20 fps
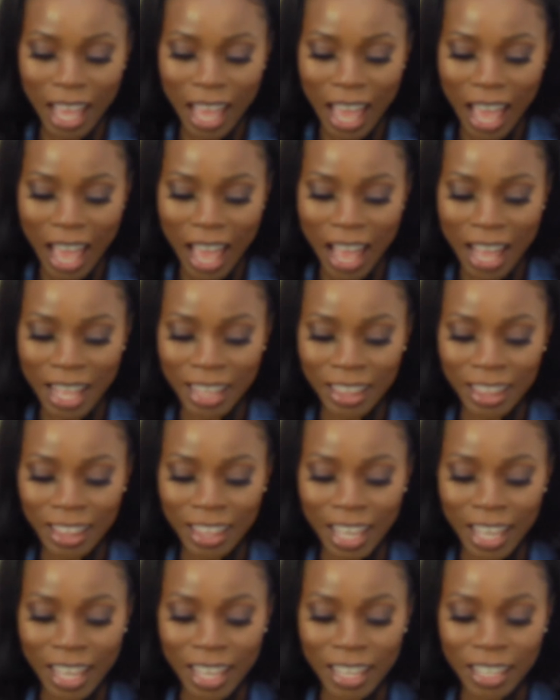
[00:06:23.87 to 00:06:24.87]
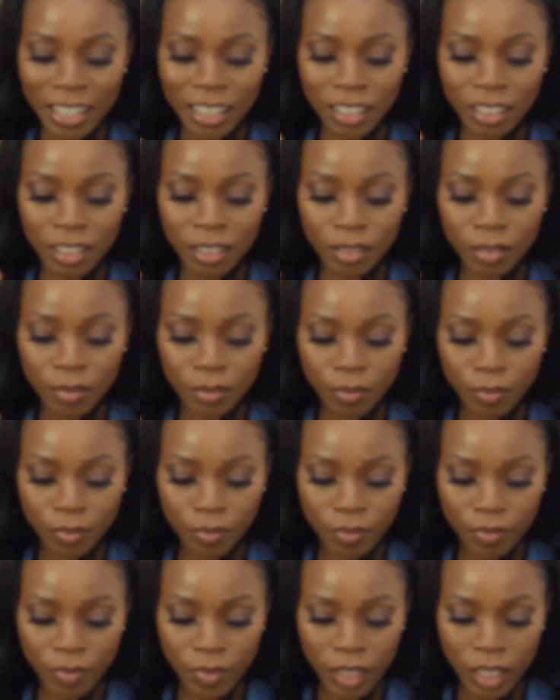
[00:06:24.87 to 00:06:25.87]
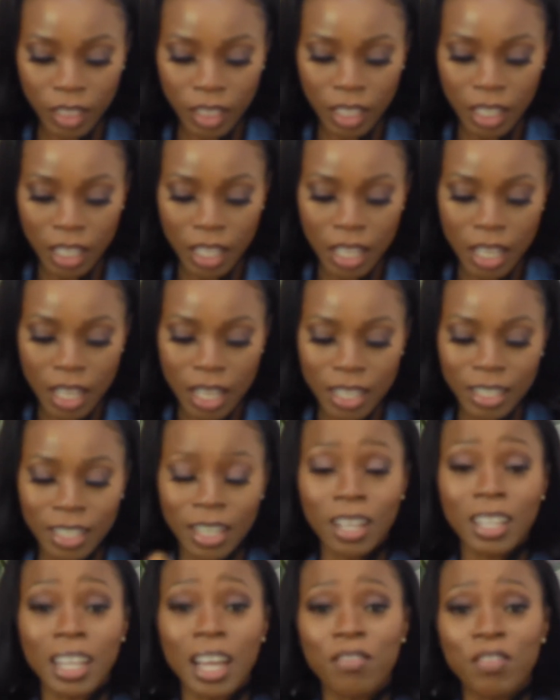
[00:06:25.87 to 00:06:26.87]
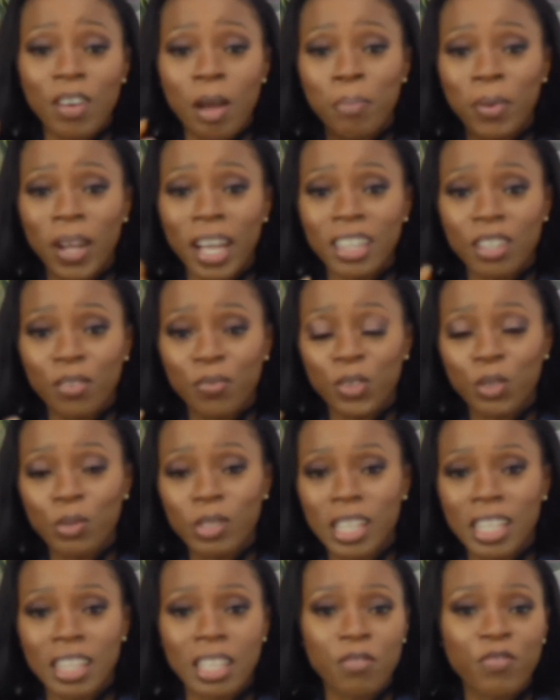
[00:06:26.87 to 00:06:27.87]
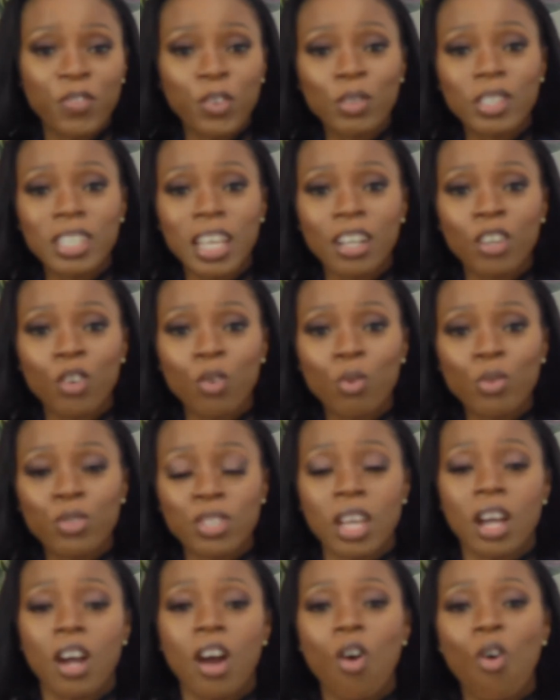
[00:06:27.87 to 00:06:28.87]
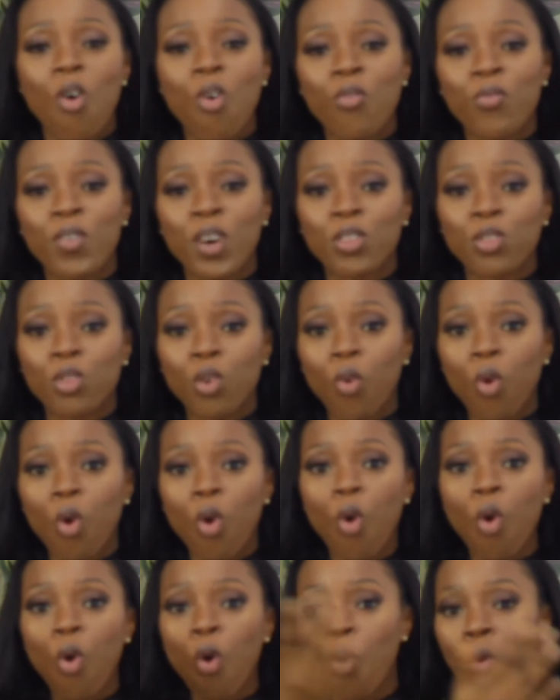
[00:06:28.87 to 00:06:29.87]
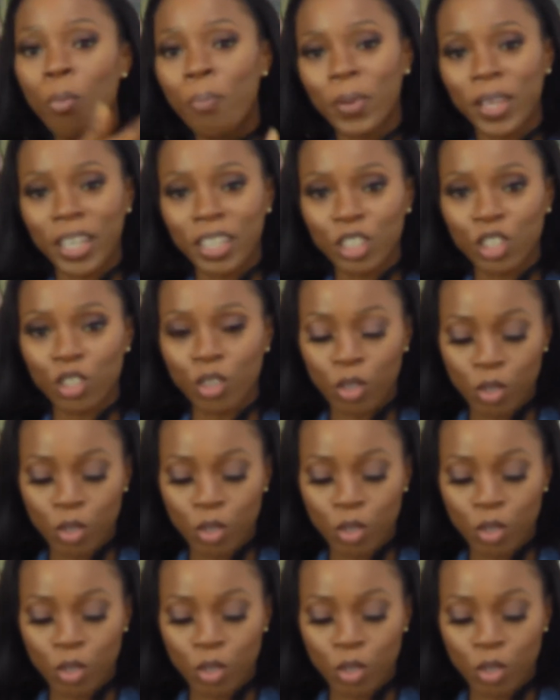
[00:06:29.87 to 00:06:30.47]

And then now that I've applied the filter goes over the whole picture.